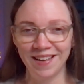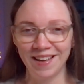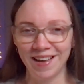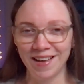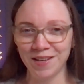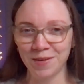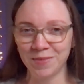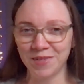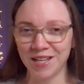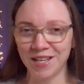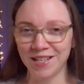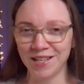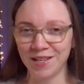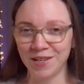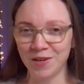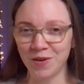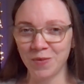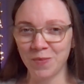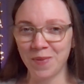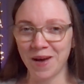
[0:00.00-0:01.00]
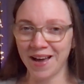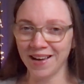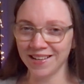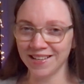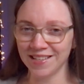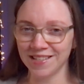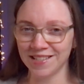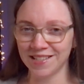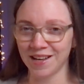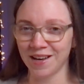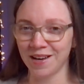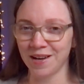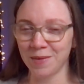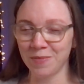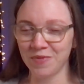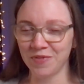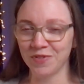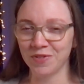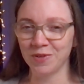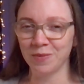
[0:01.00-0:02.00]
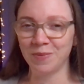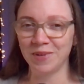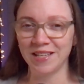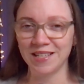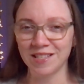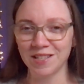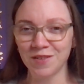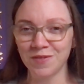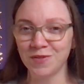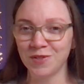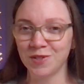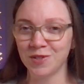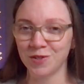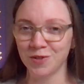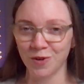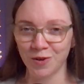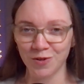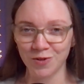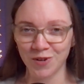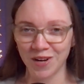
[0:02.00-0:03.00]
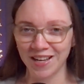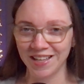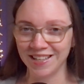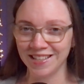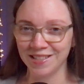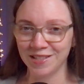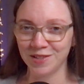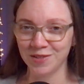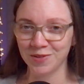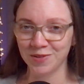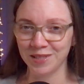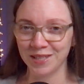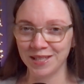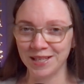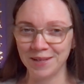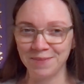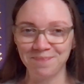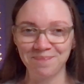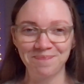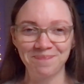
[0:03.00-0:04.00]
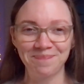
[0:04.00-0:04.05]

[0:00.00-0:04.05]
and I'm taking you back in time for a bit of Star Trek history.